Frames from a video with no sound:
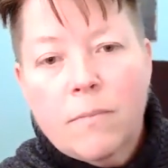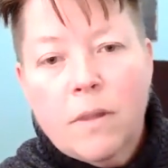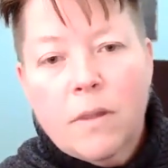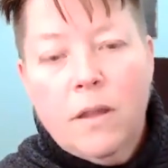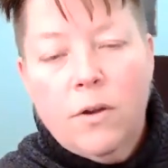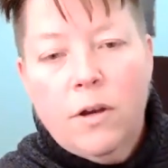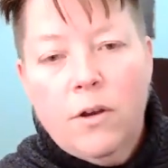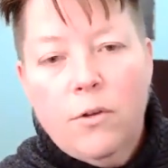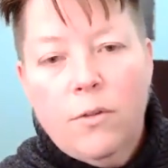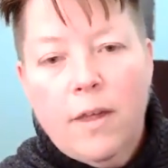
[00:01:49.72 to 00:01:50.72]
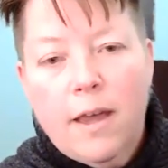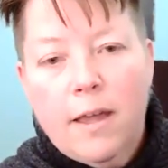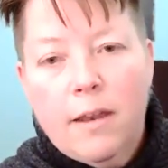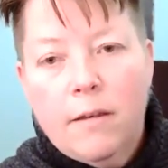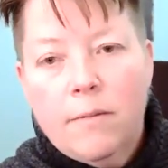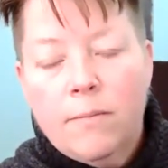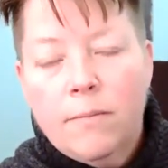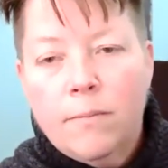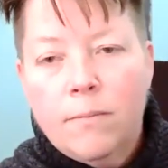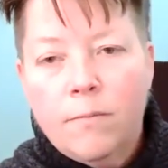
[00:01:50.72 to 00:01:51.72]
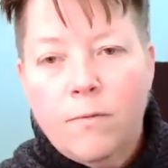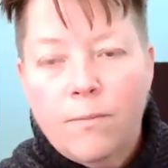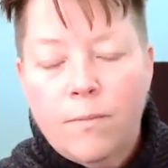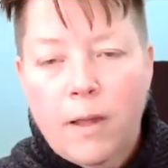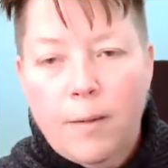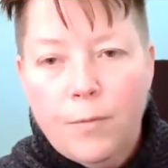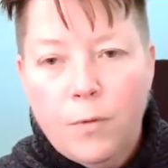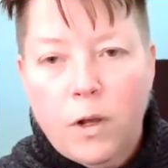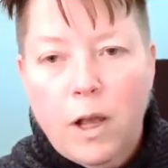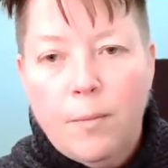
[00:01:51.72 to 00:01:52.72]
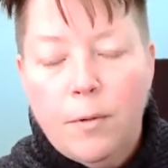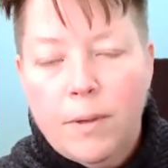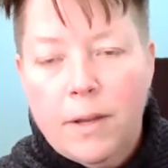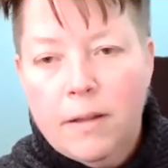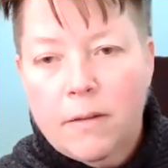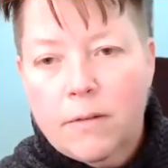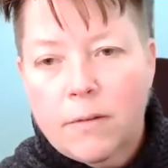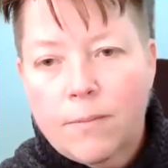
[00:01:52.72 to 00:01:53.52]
And you're going to do that up to a couple minutes.